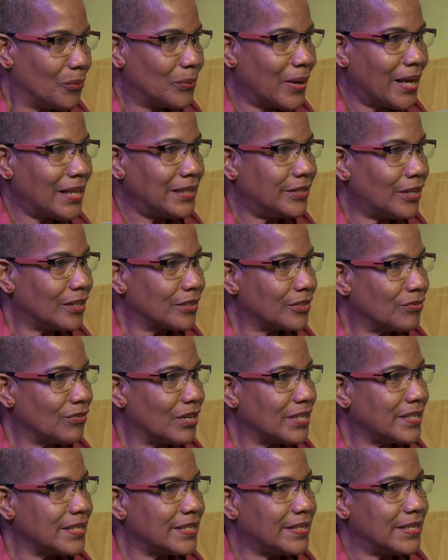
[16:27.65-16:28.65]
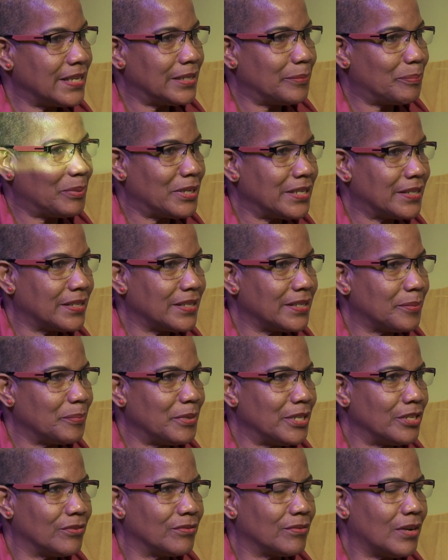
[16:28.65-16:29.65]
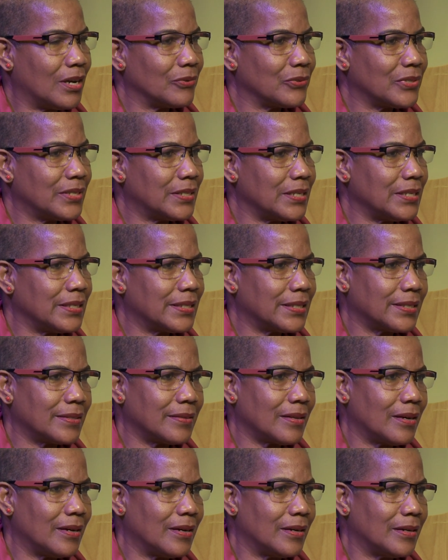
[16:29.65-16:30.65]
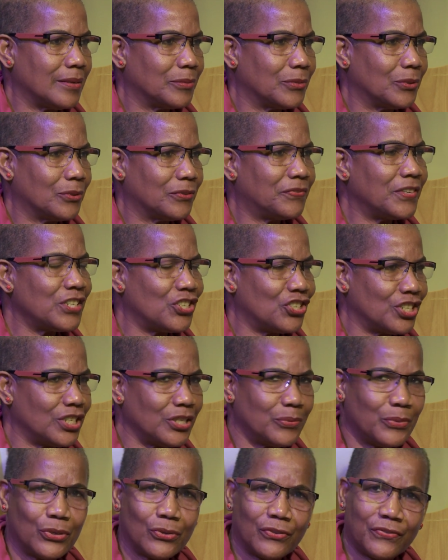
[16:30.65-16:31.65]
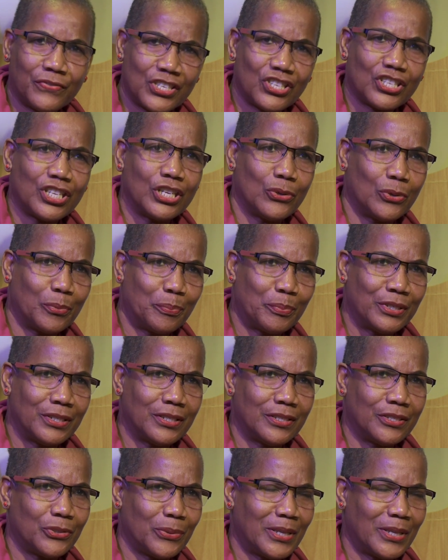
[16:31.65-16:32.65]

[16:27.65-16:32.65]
Well, Dr. Roz's Healing Place has been around since we officially opened in